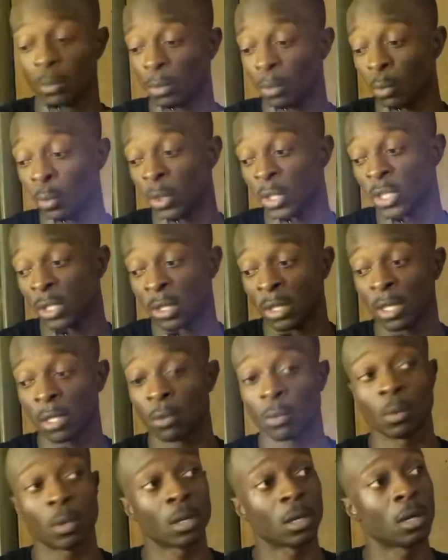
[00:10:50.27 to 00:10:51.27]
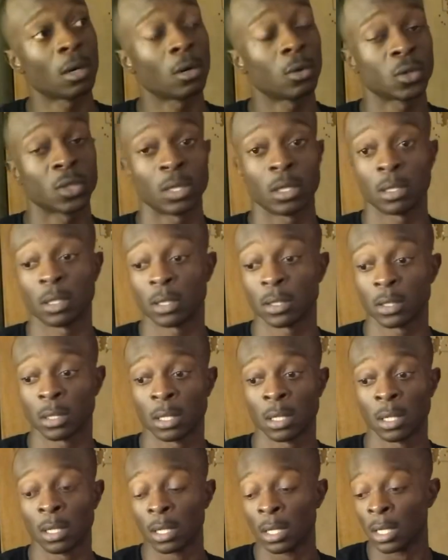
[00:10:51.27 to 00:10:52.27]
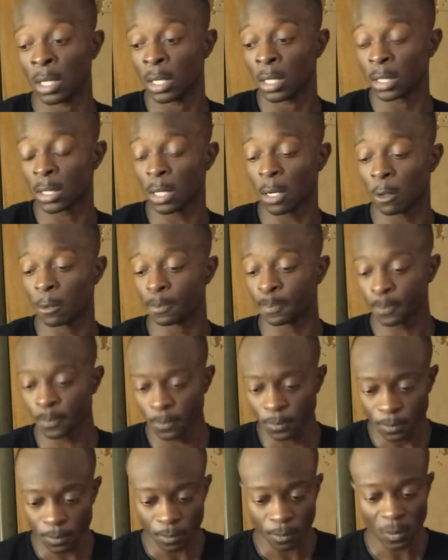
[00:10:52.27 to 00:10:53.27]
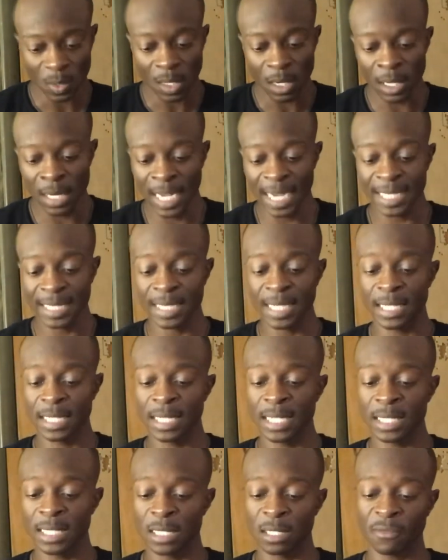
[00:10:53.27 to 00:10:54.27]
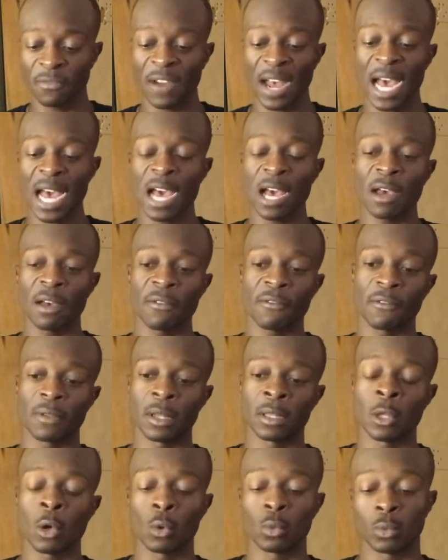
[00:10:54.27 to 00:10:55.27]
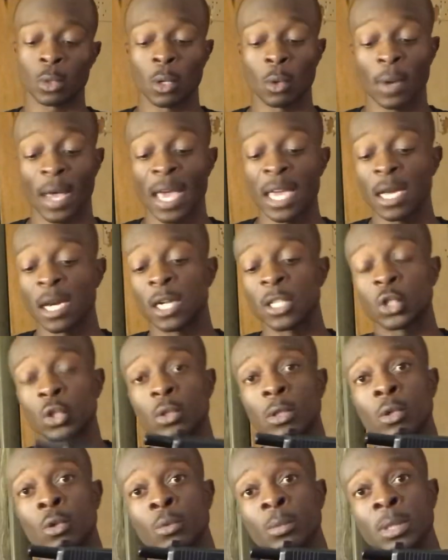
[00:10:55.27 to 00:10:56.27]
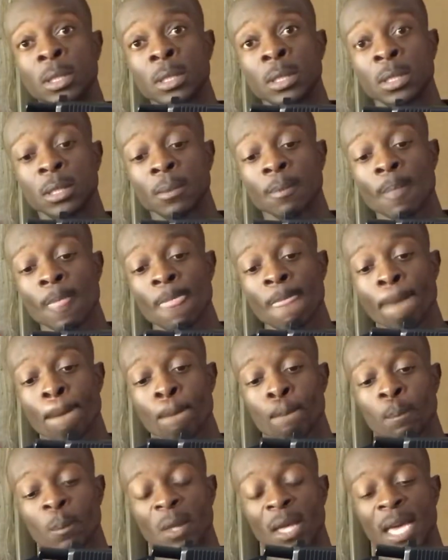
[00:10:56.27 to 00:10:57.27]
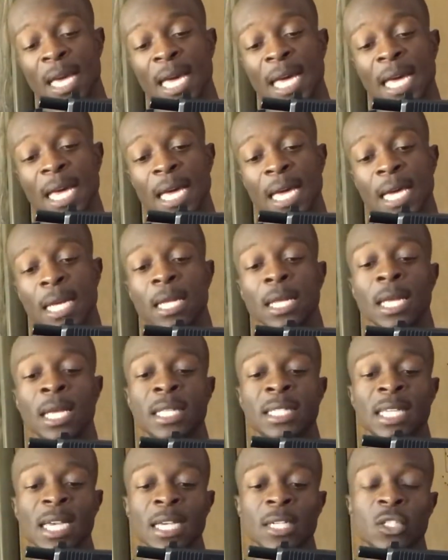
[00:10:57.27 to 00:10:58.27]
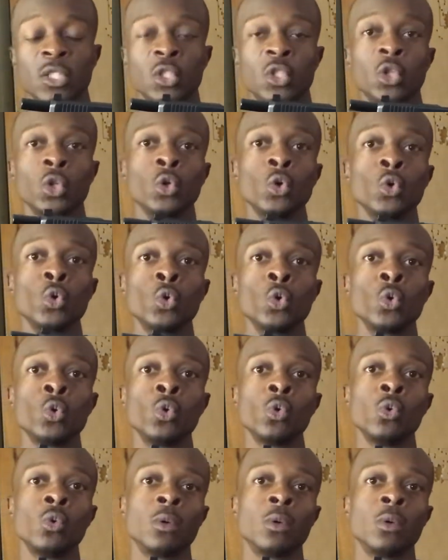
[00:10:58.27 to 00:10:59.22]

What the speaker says: which neither one of those does. So, like I said, this is 800 lumens, and it takes 2